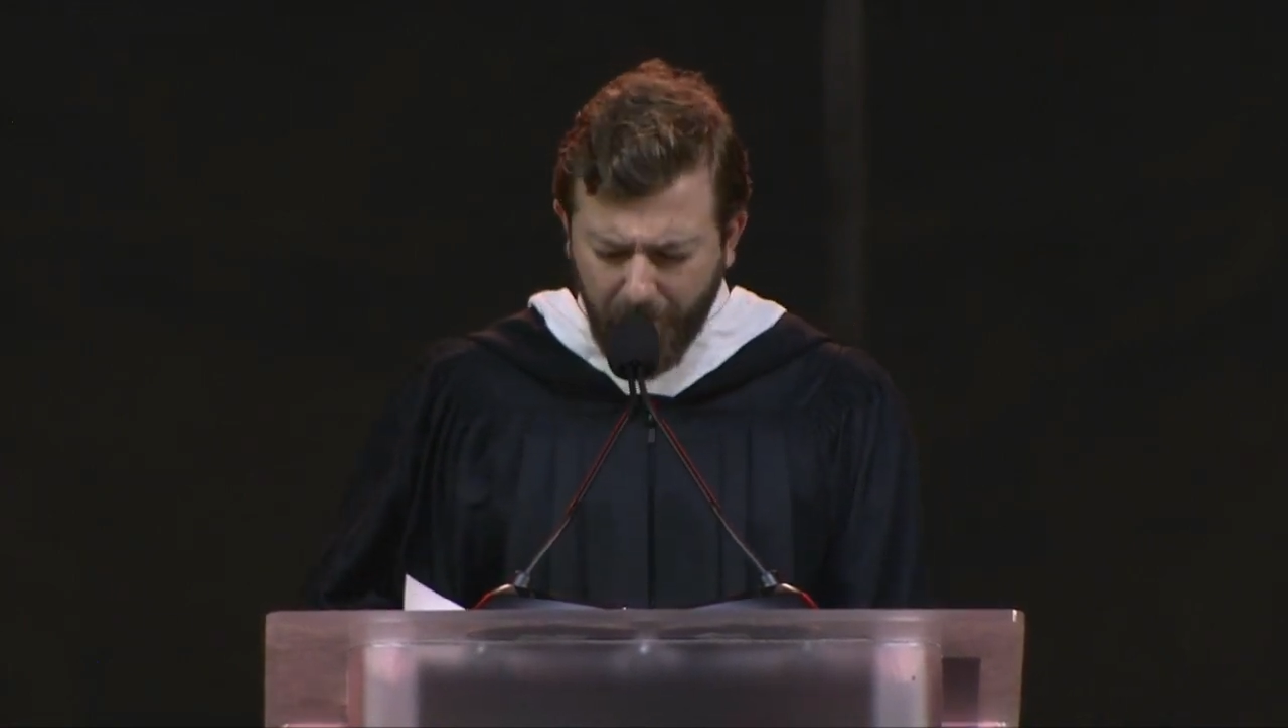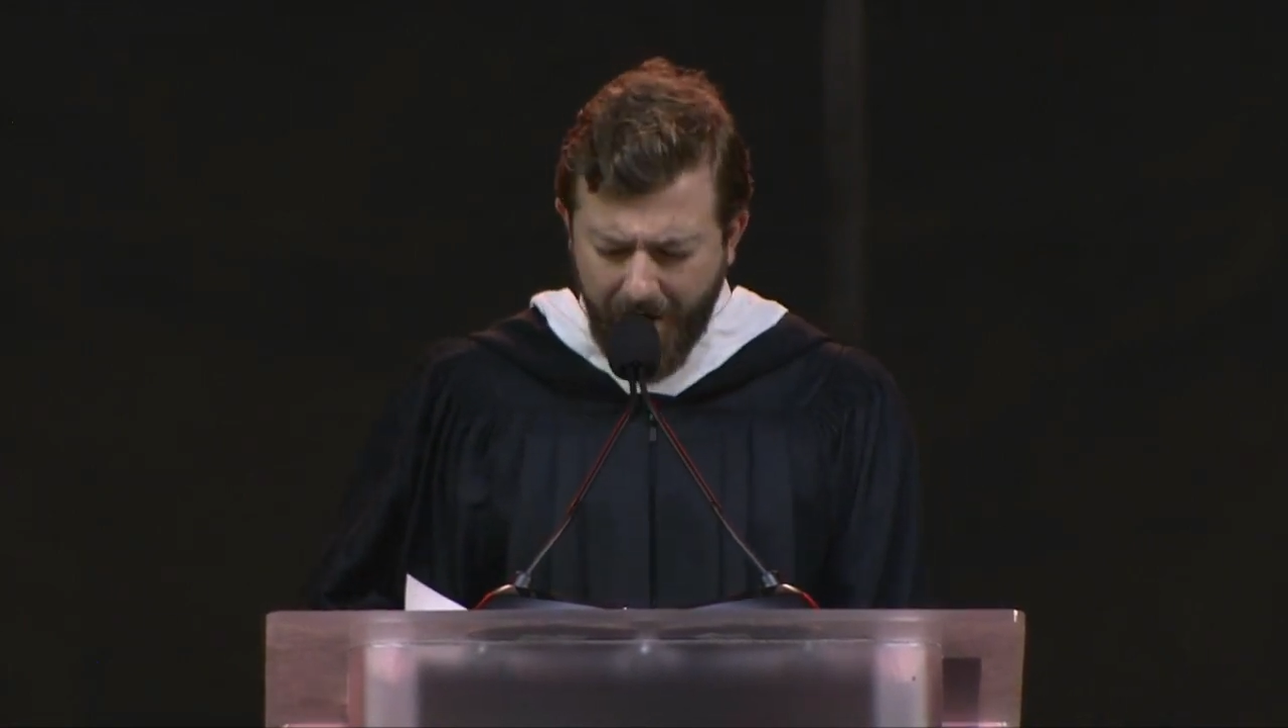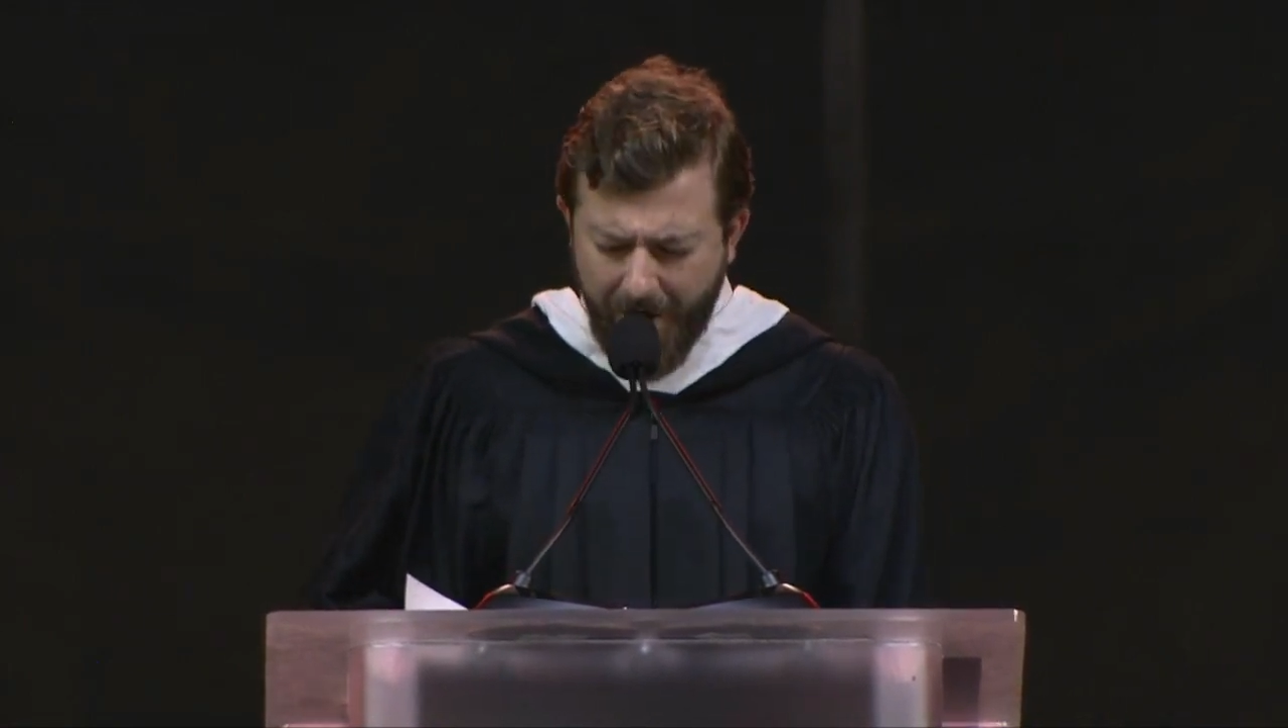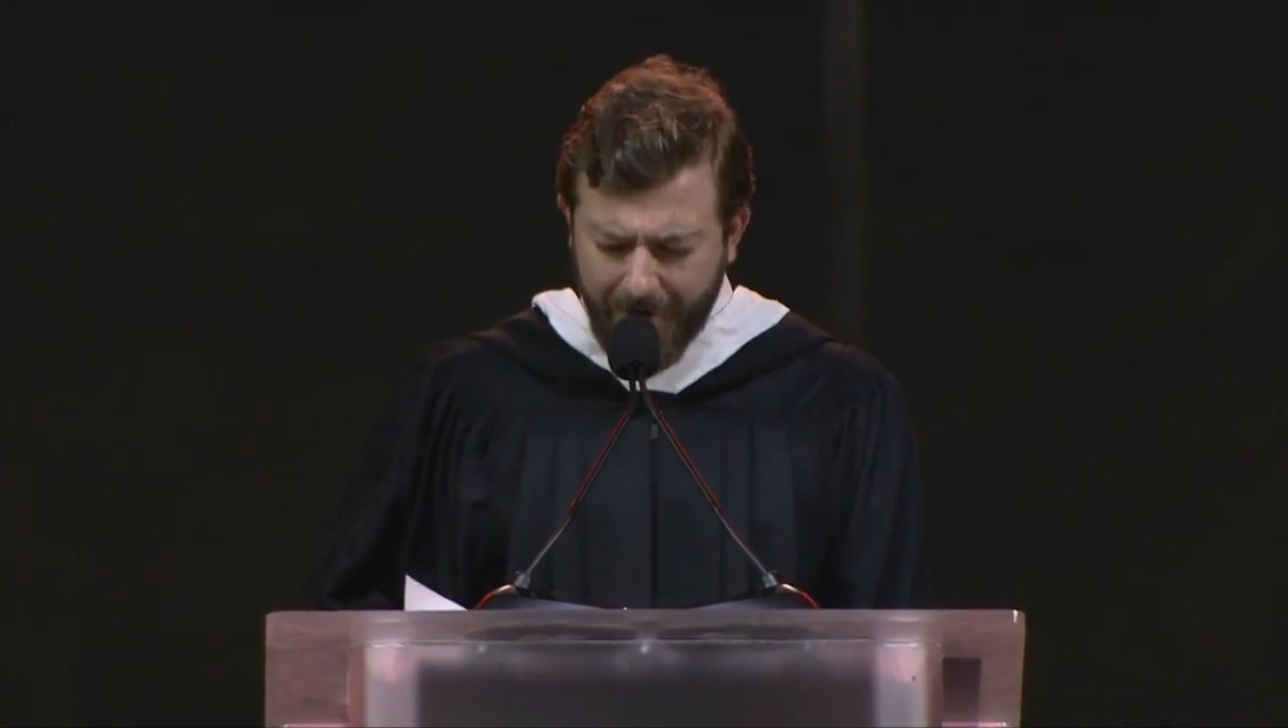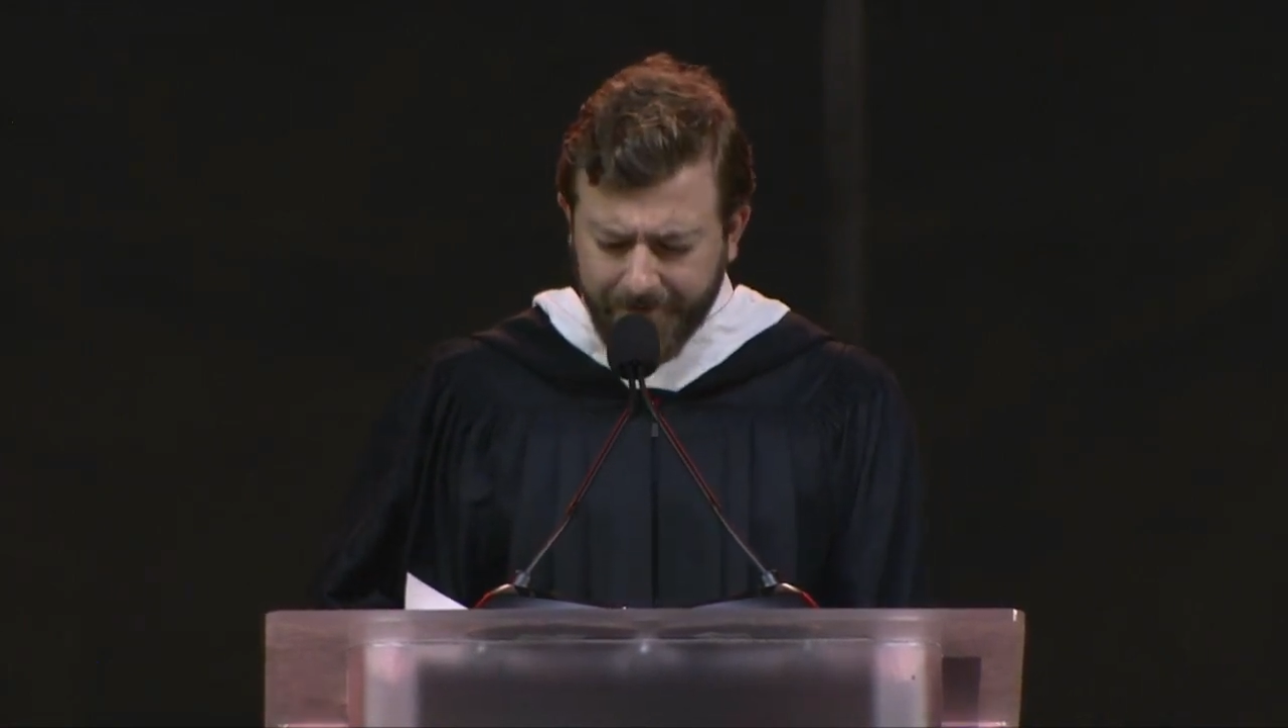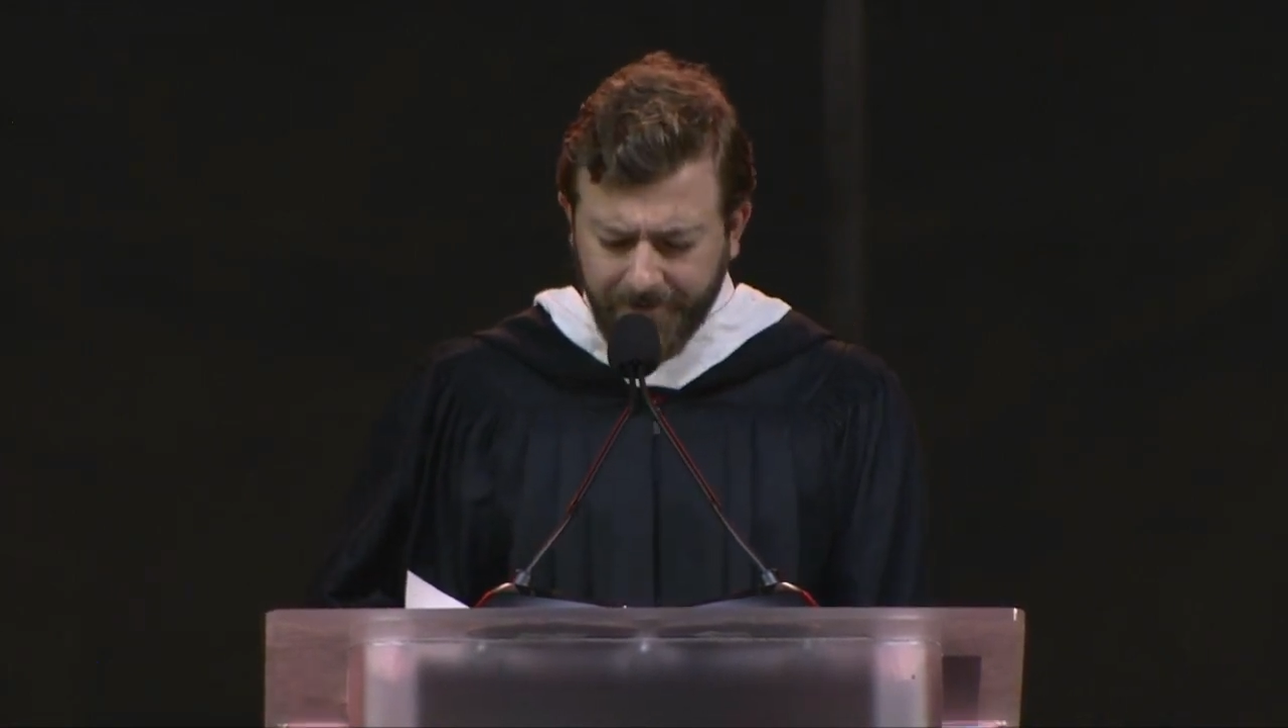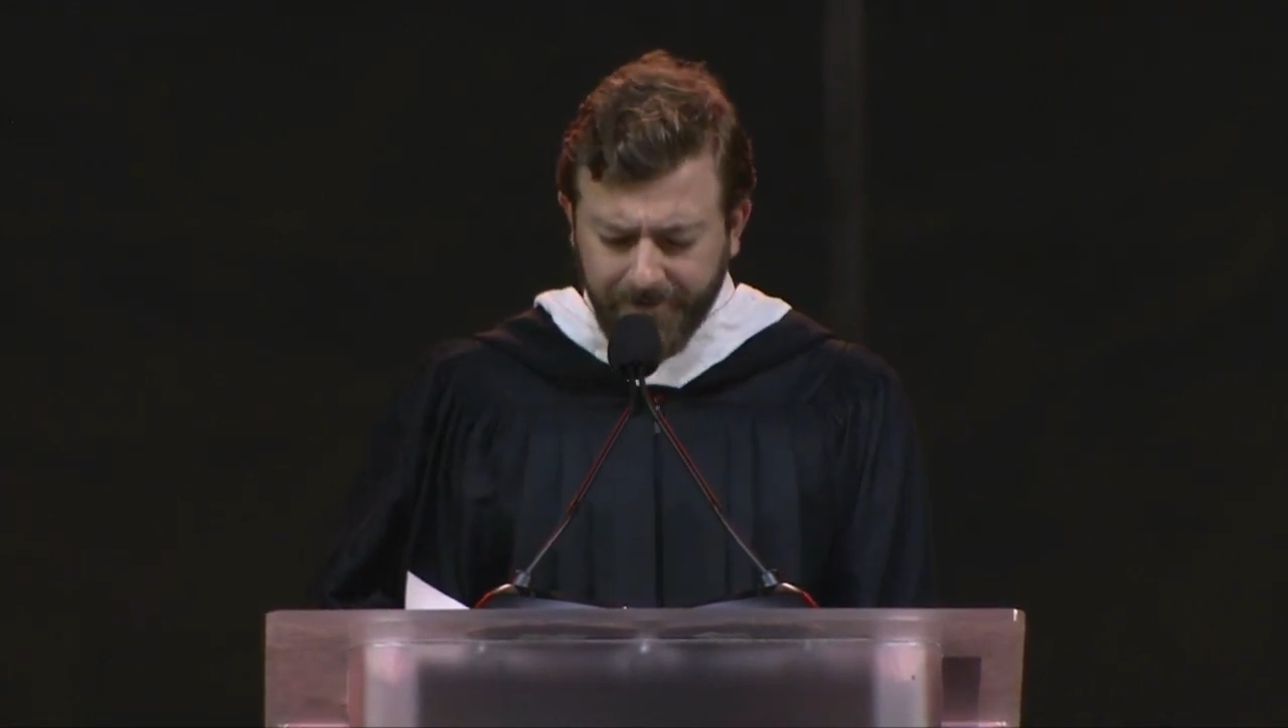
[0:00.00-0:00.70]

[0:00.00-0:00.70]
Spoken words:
brow,